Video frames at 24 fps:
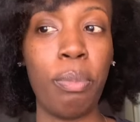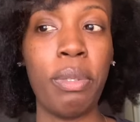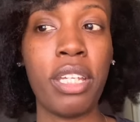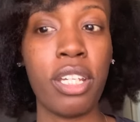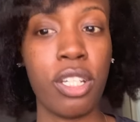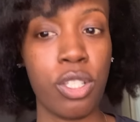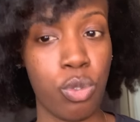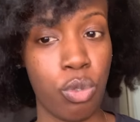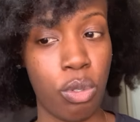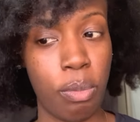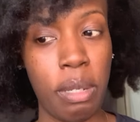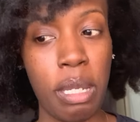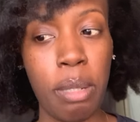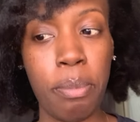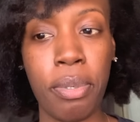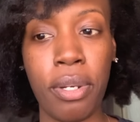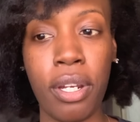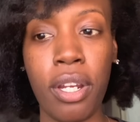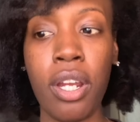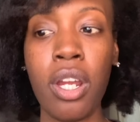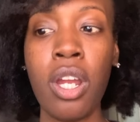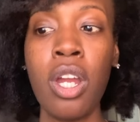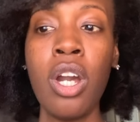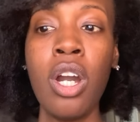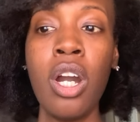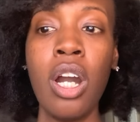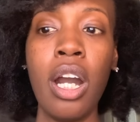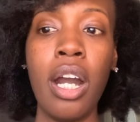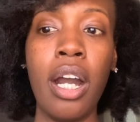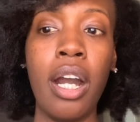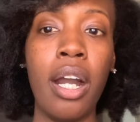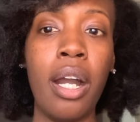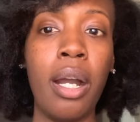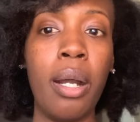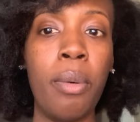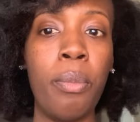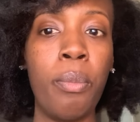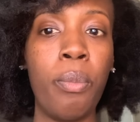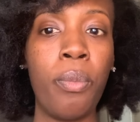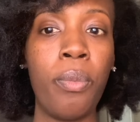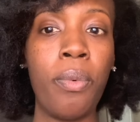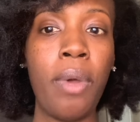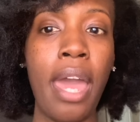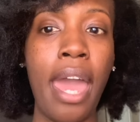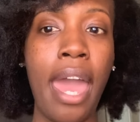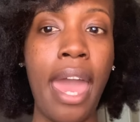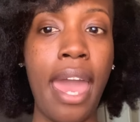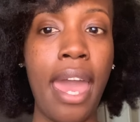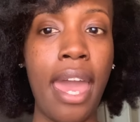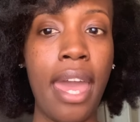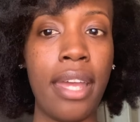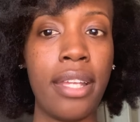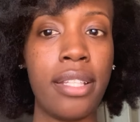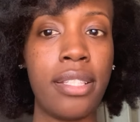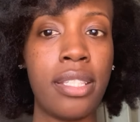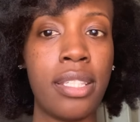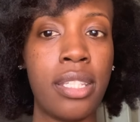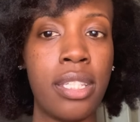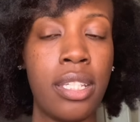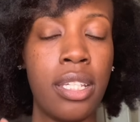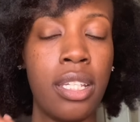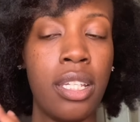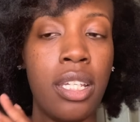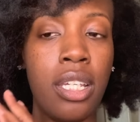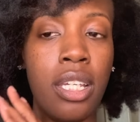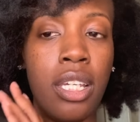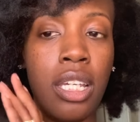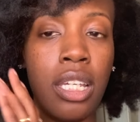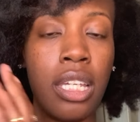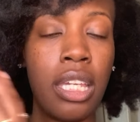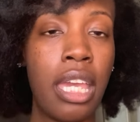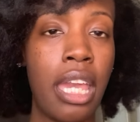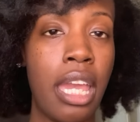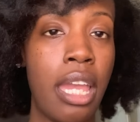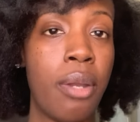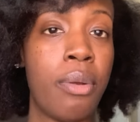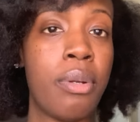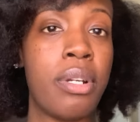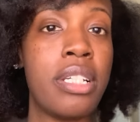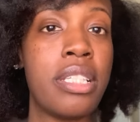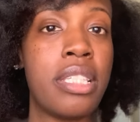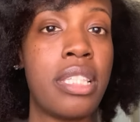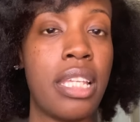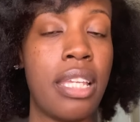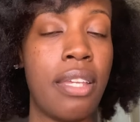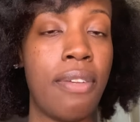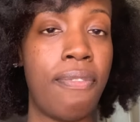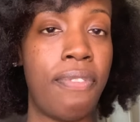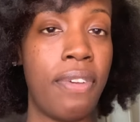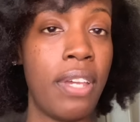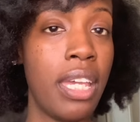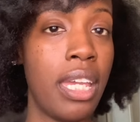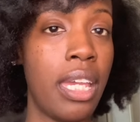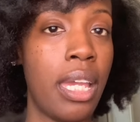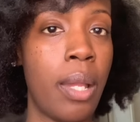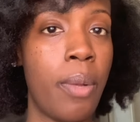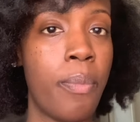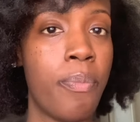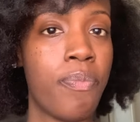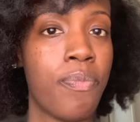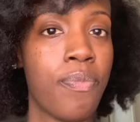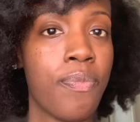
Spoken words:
Because remember, at Karen's event,